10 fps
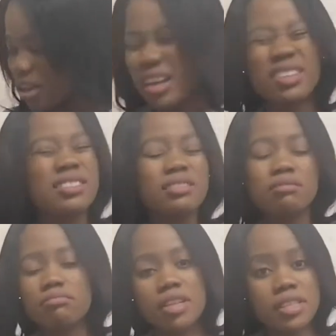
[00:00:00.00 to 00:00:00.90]

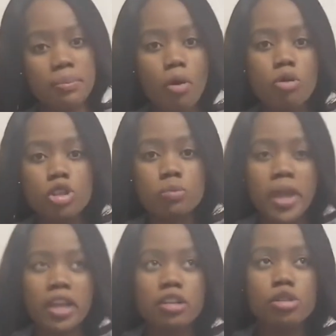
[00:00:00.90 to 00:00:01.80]
It's a post
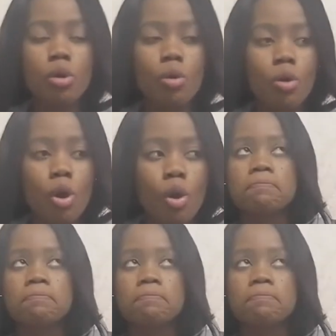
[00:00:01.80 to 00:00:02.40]
bank. So